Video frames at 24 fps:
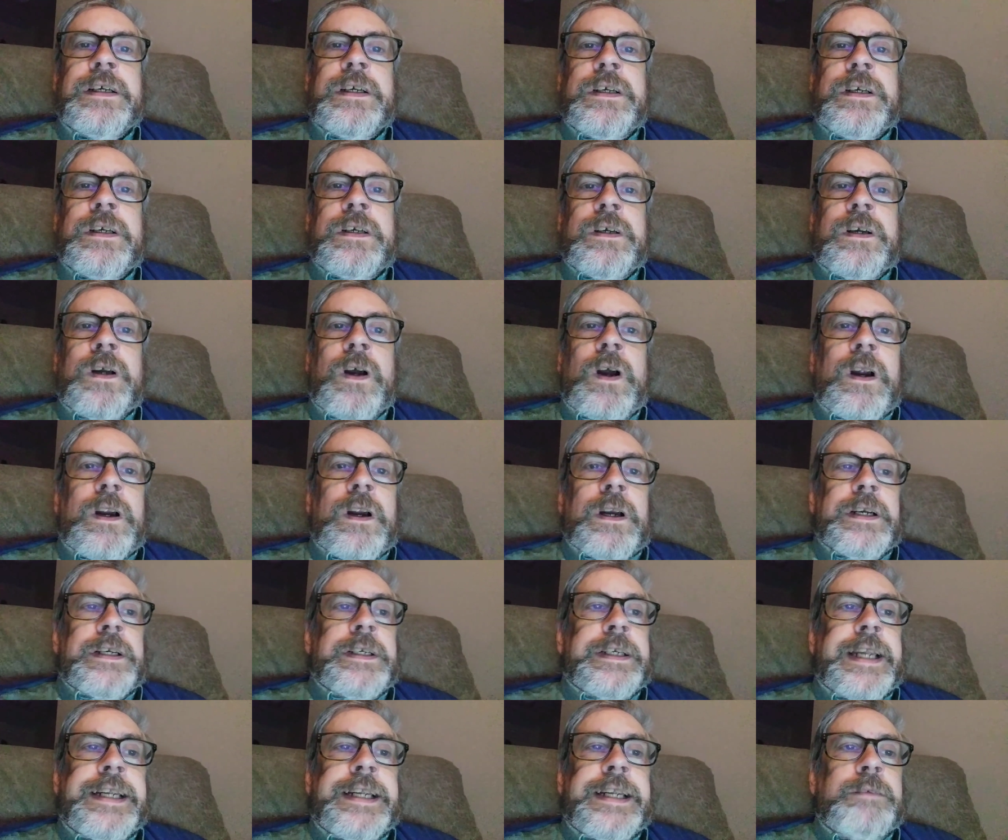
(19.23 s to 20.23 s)
are
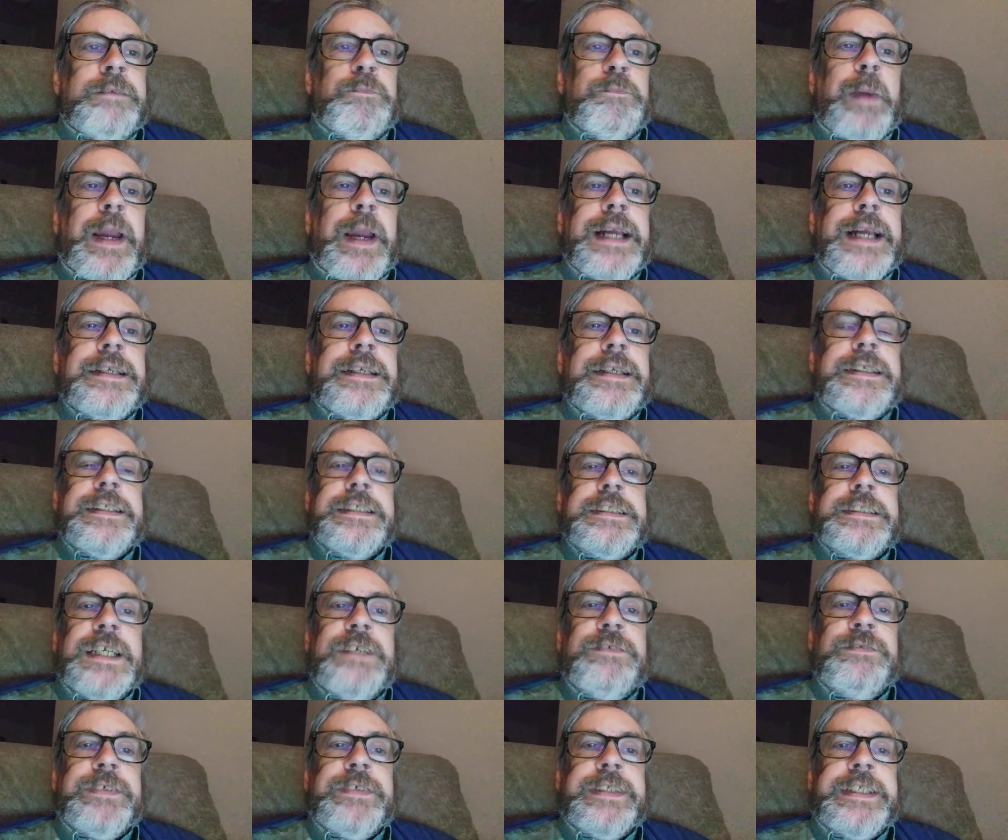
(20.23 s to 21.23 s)
dating back to the
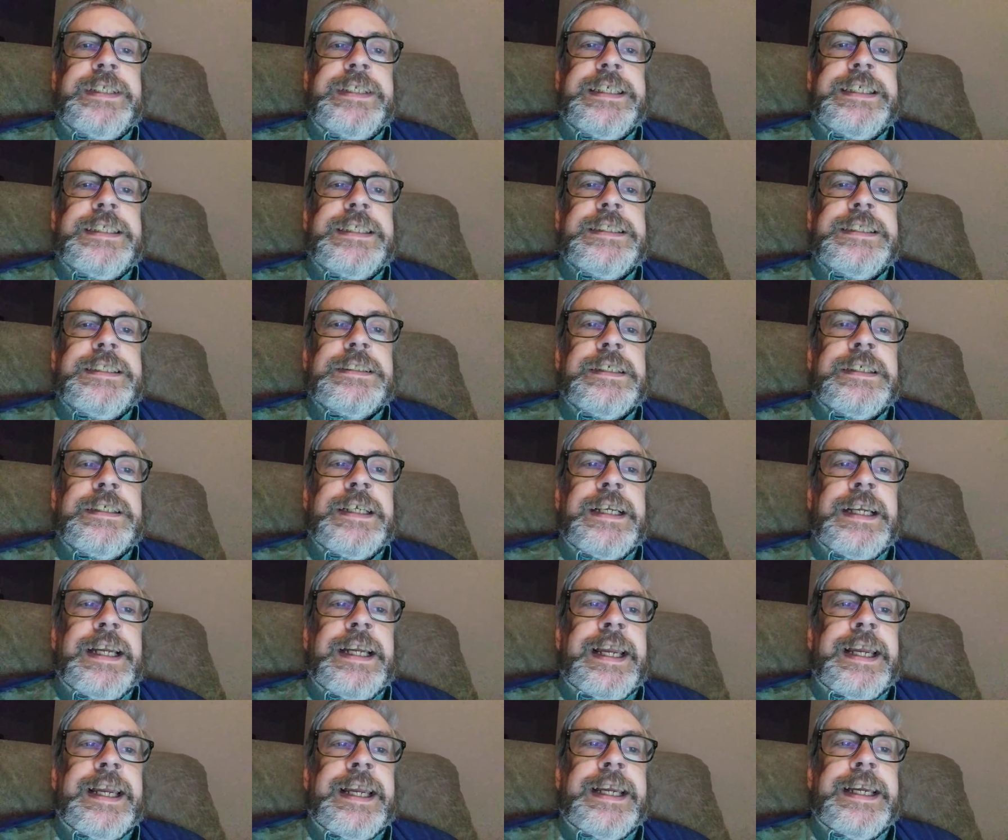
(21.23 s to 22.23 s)
70s,
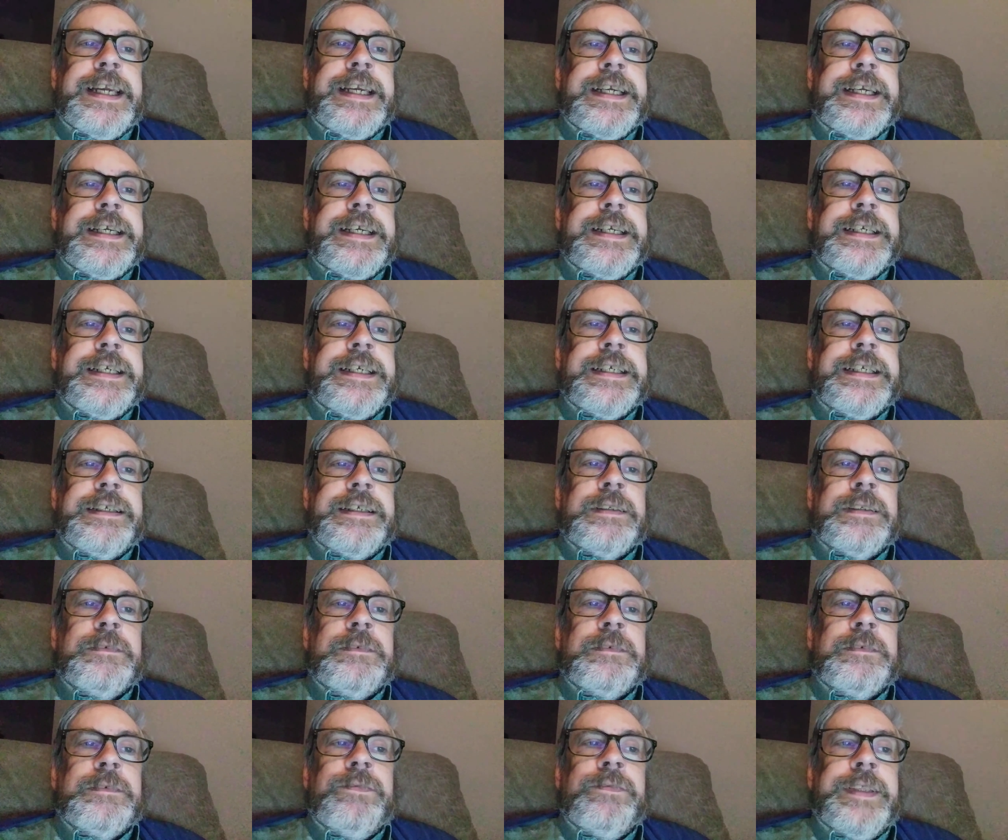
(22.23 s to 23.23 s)

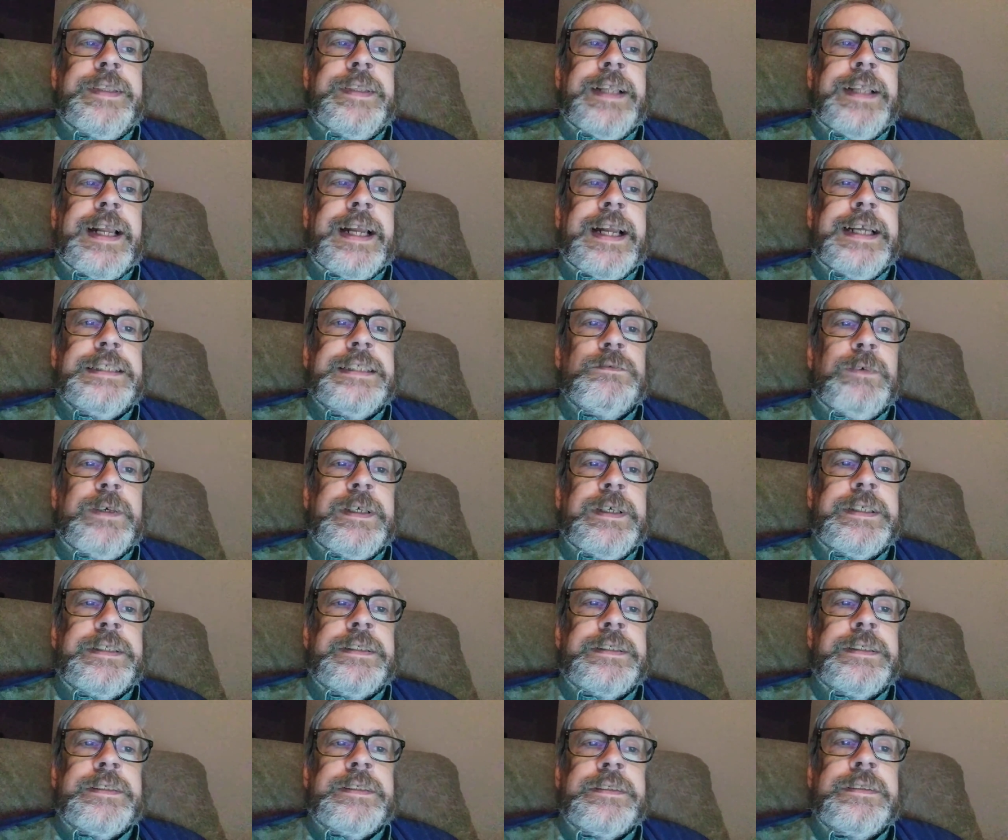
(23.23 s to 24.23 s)
and that's
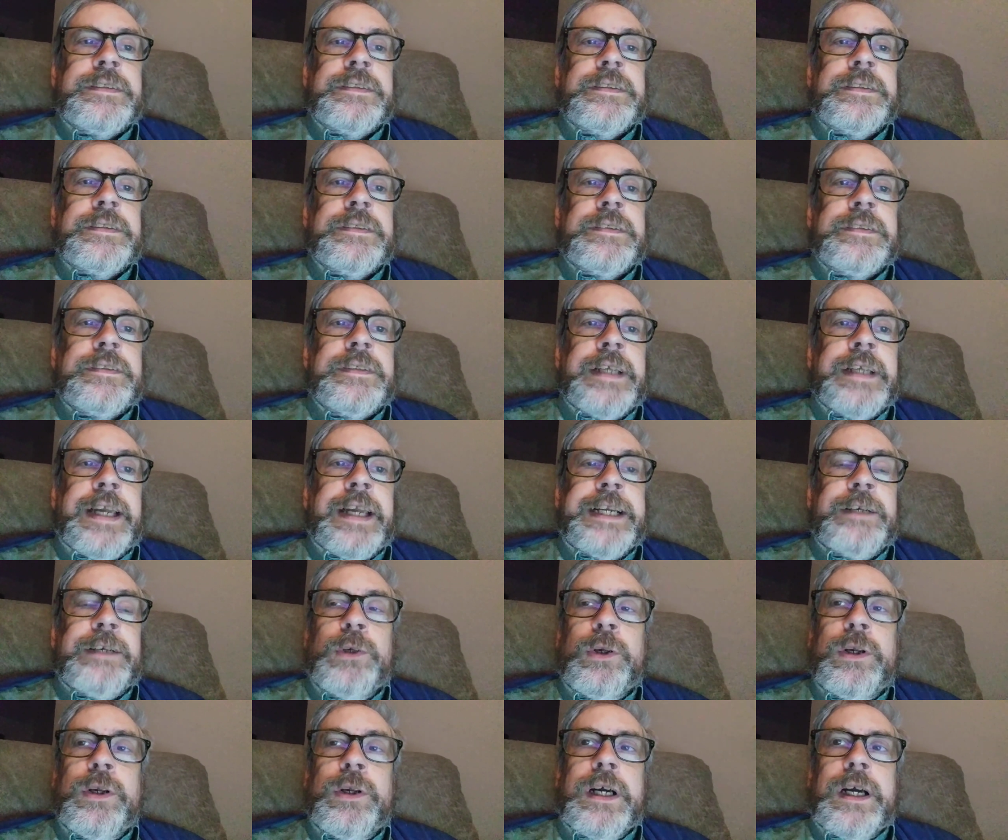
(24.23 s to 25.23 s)
when I
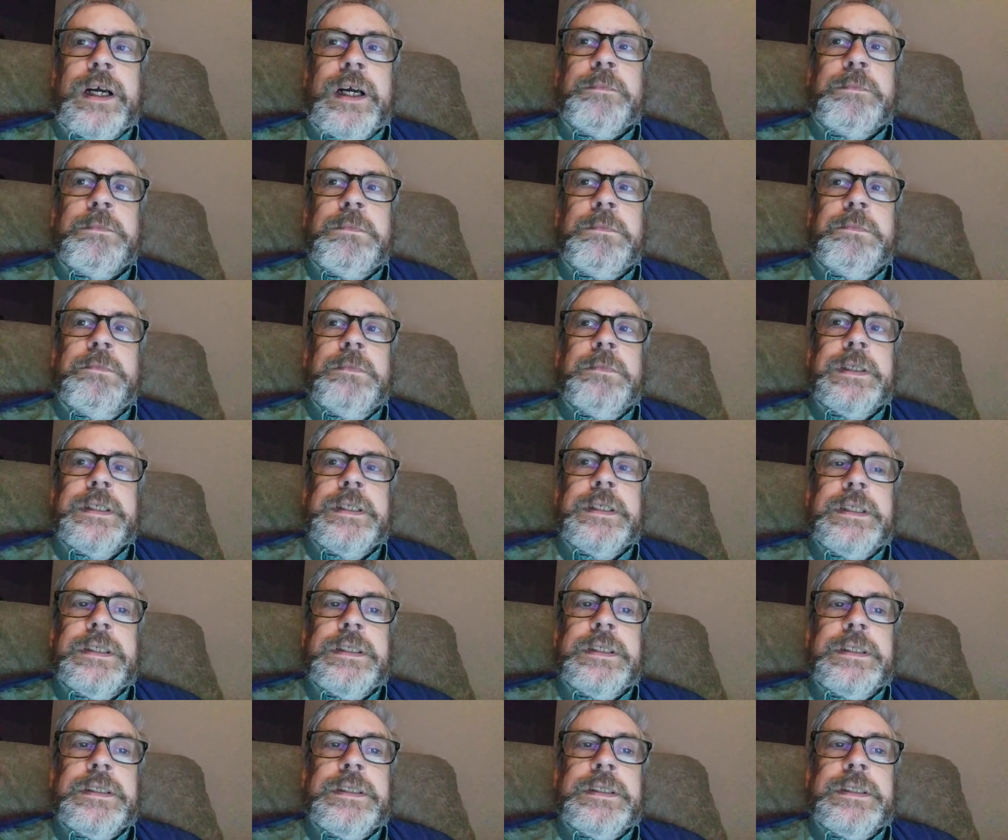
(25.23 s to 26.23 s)
grew up,
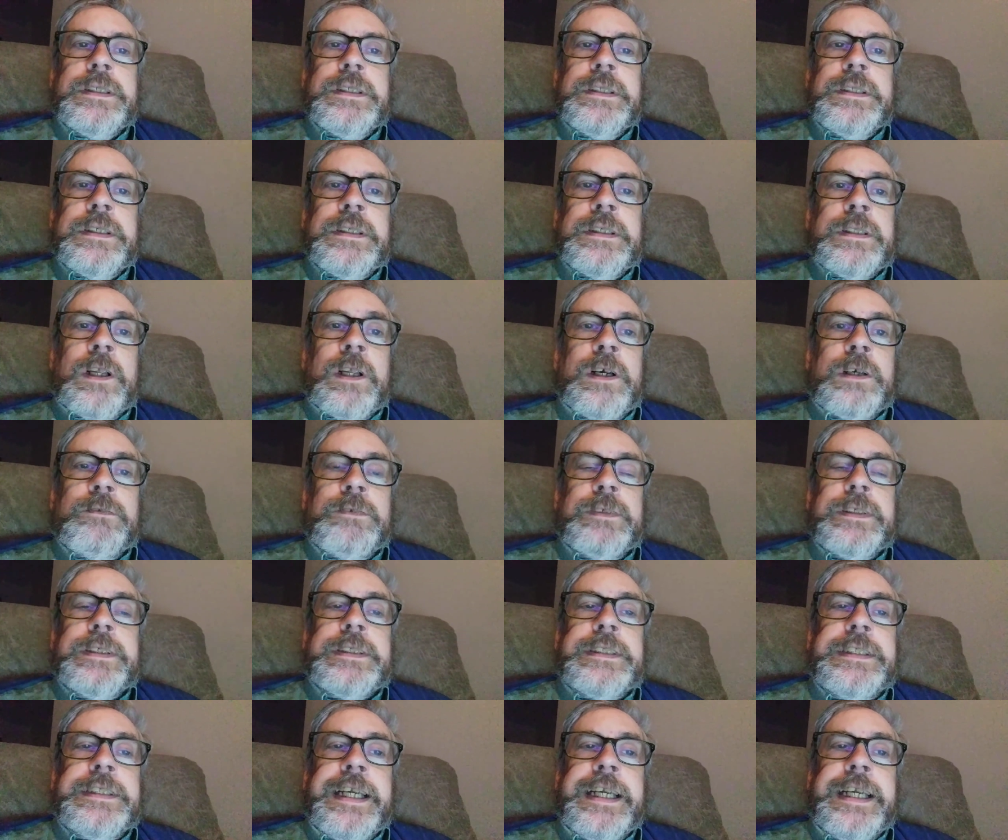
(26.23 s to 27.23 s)
along with
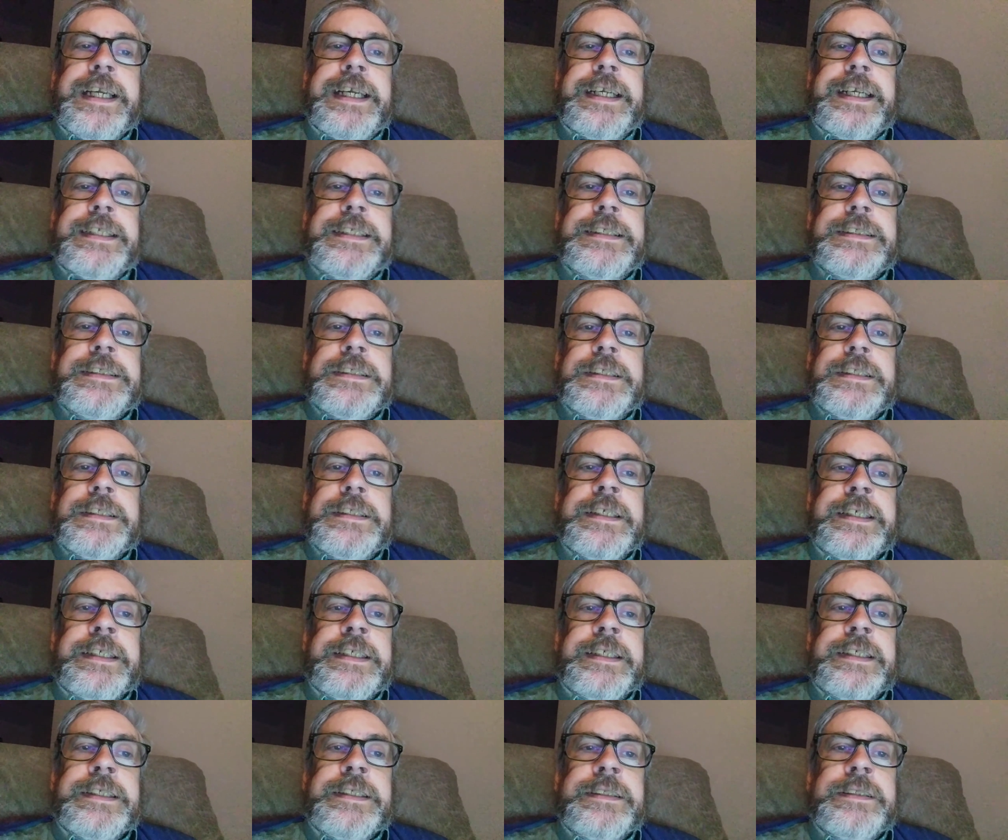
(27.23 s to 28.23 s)
the 80s.
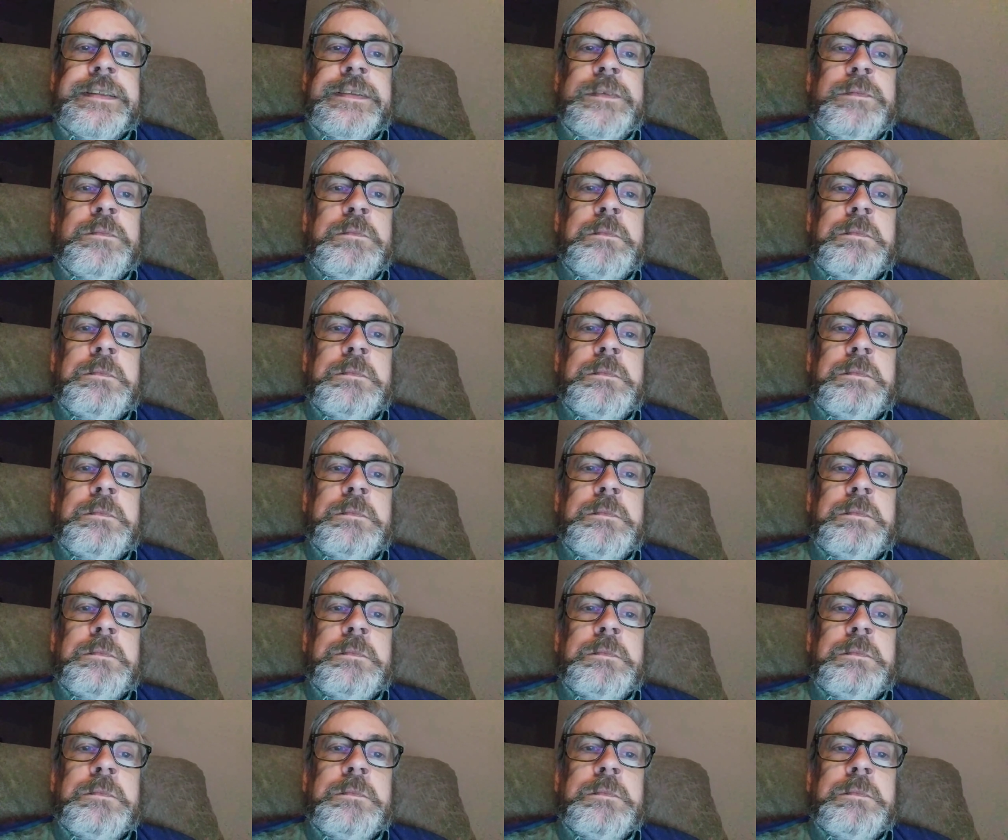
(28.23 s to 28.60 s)
And